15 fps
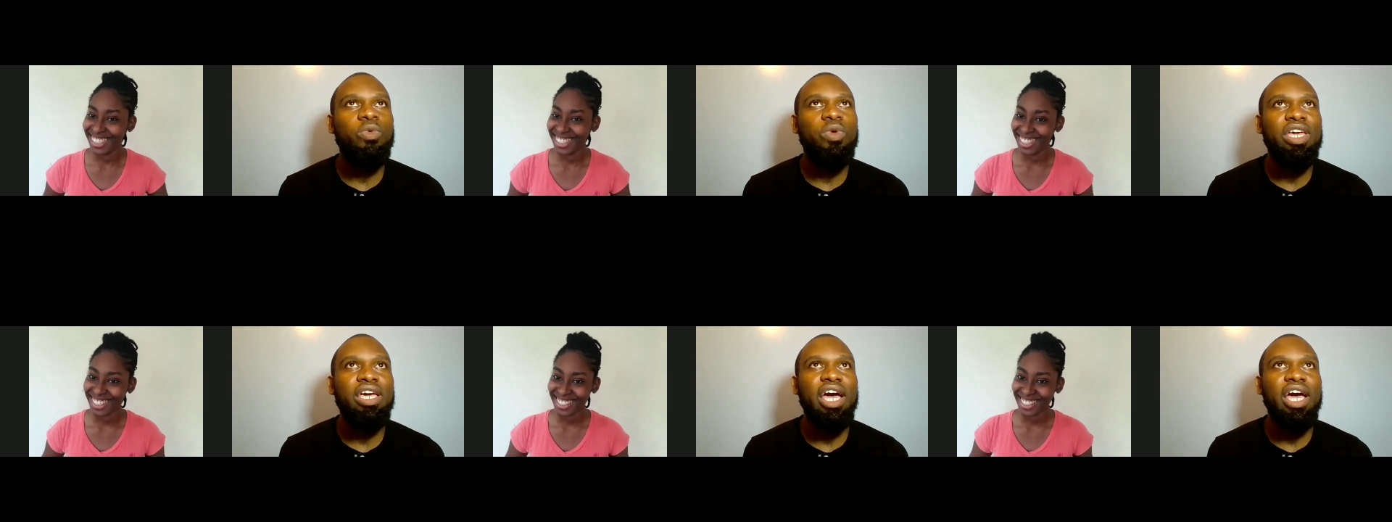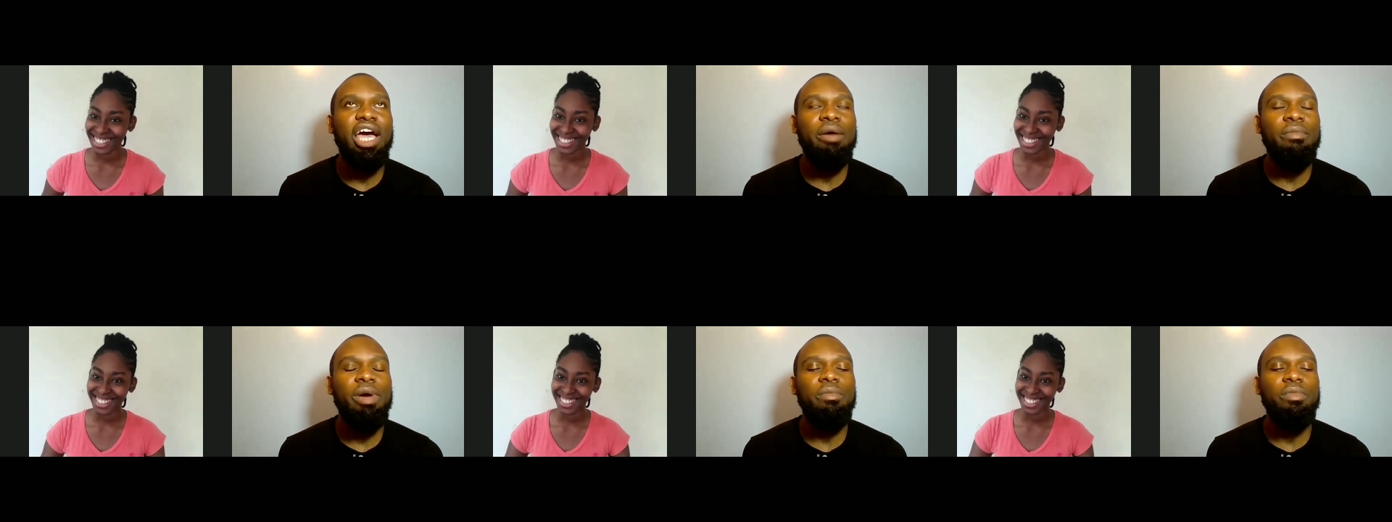Speaker 1: we
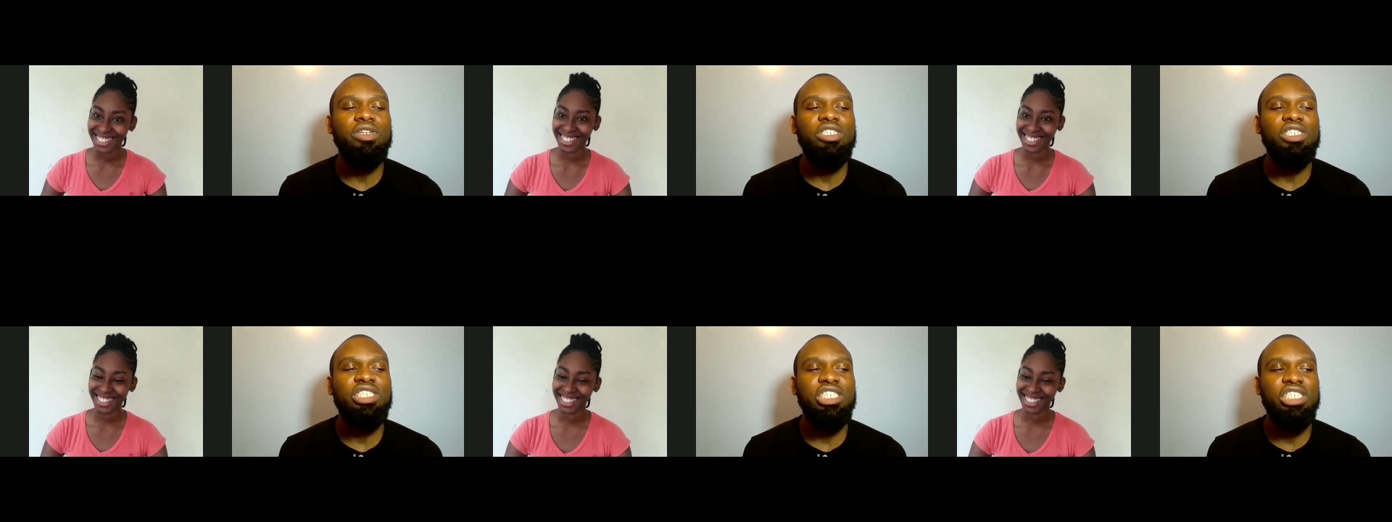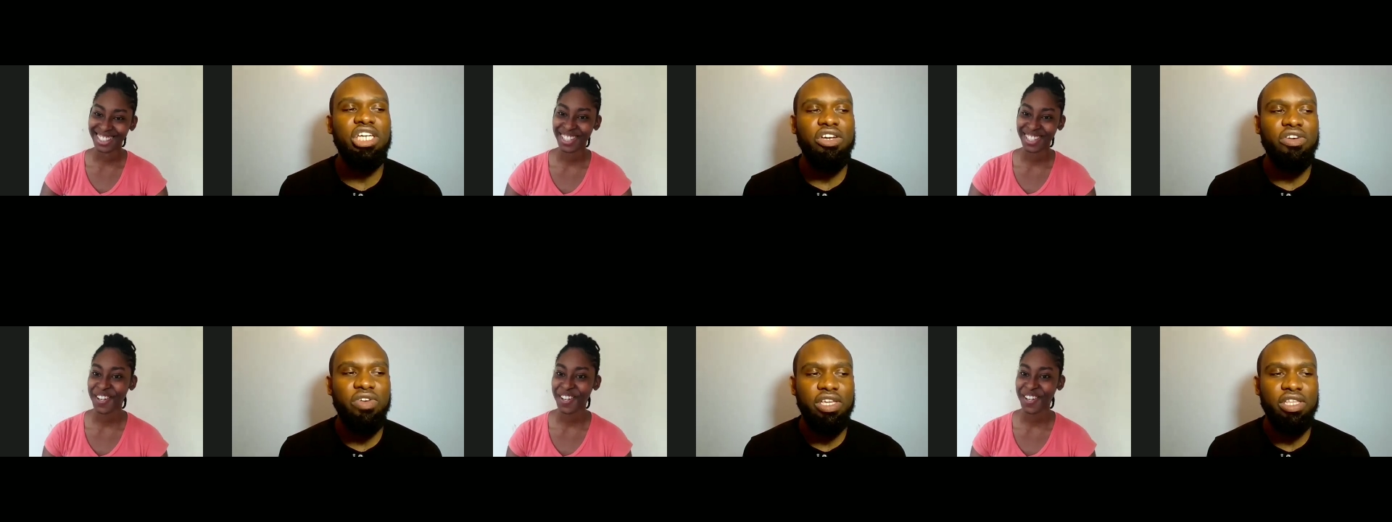I remember
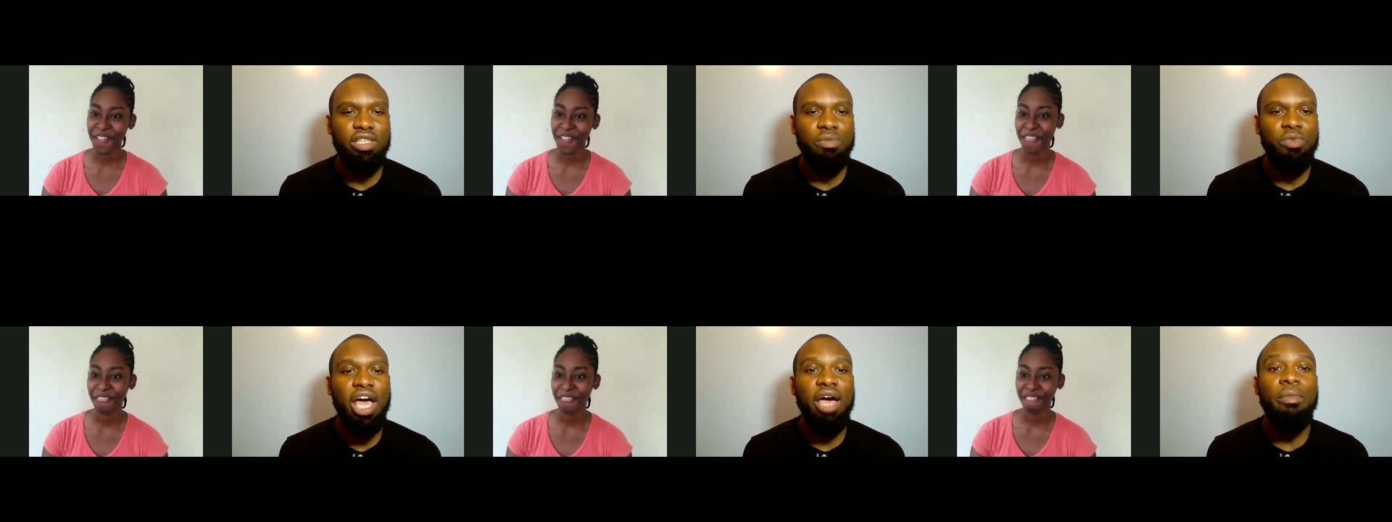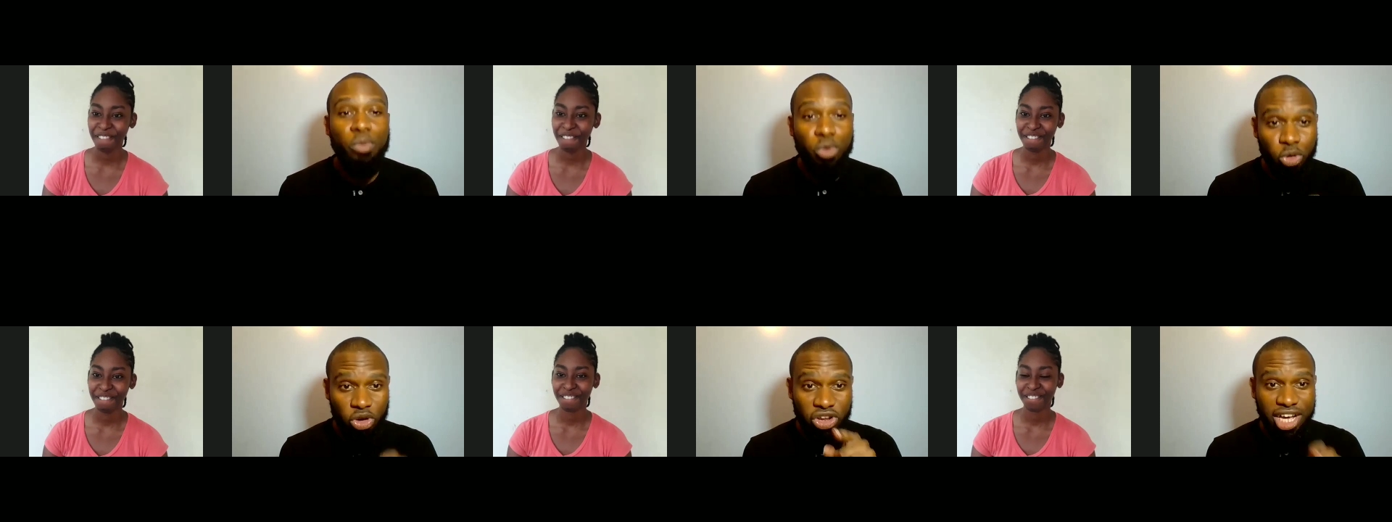sharing the, I
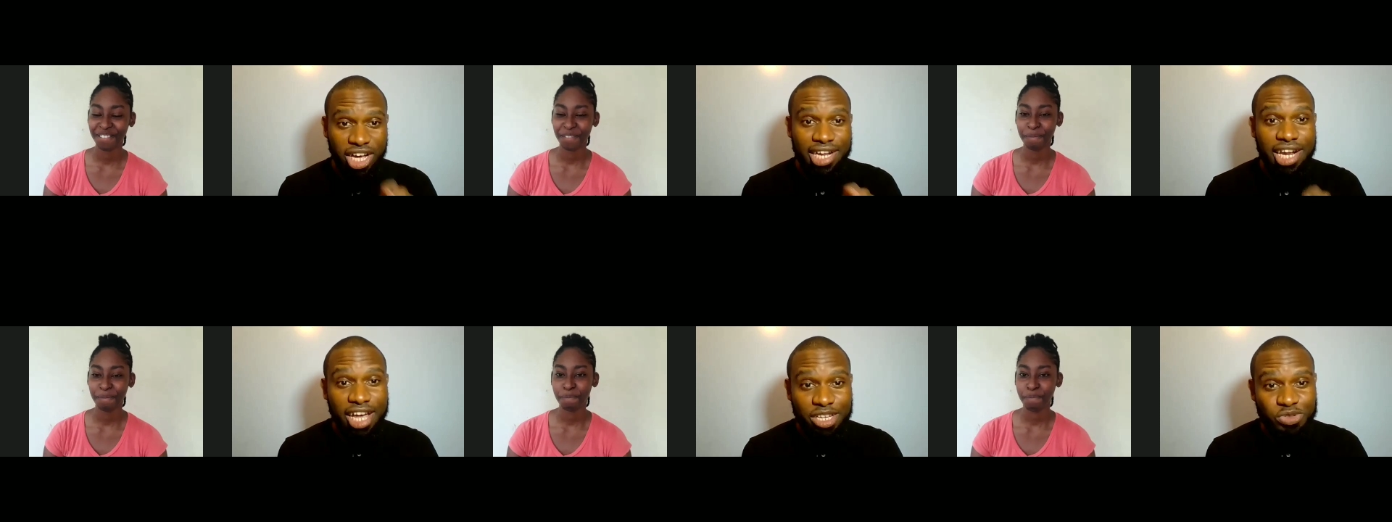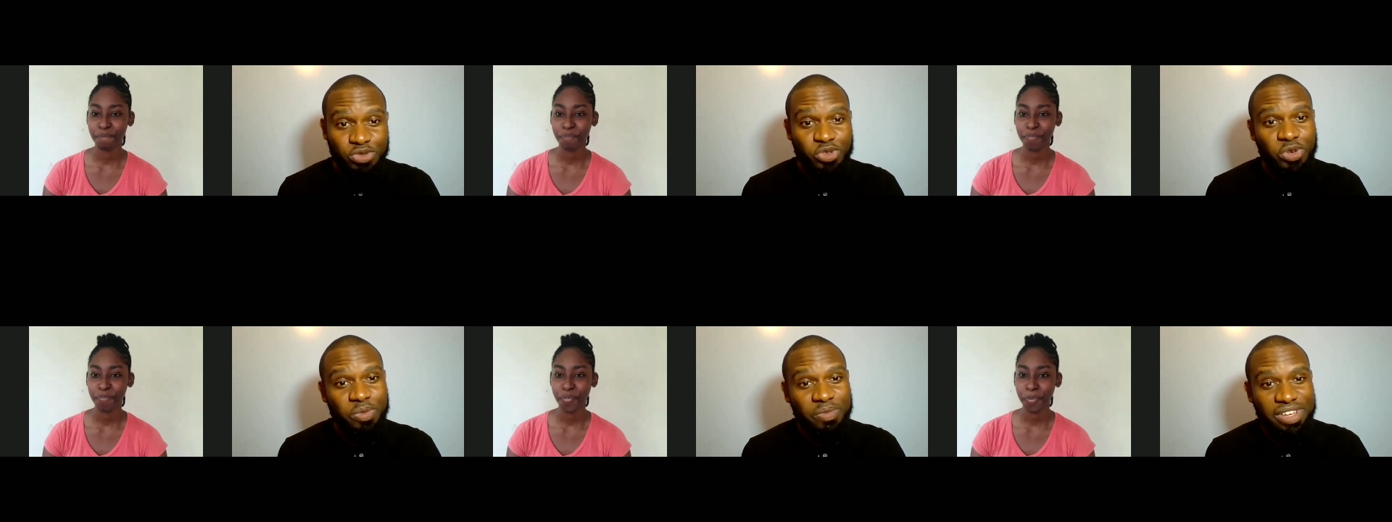remember we were in a
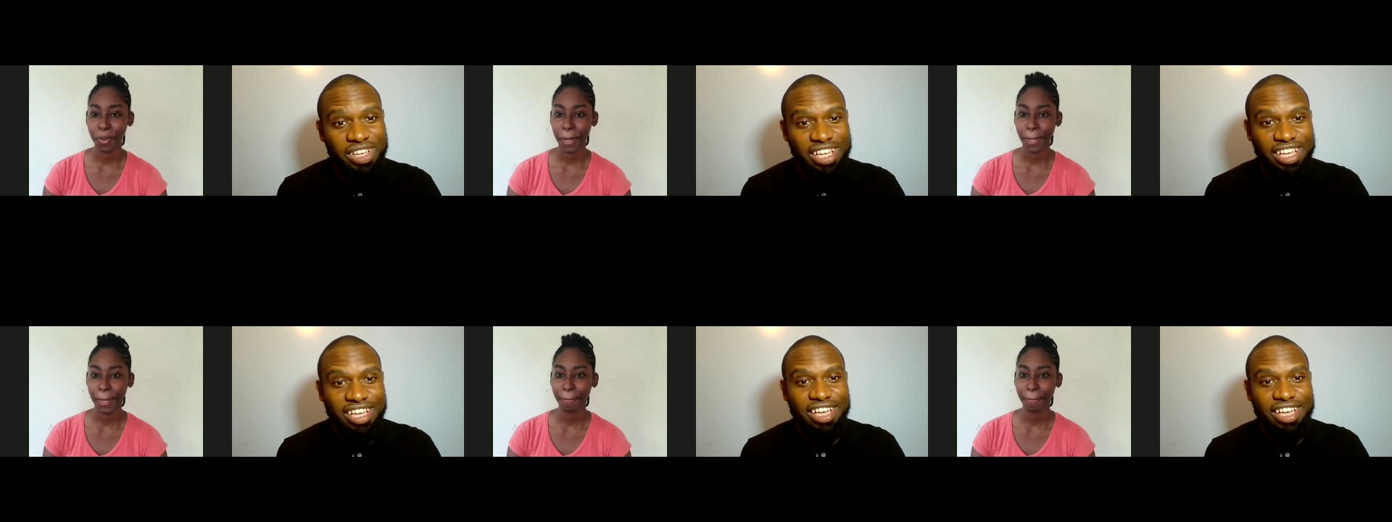classroom.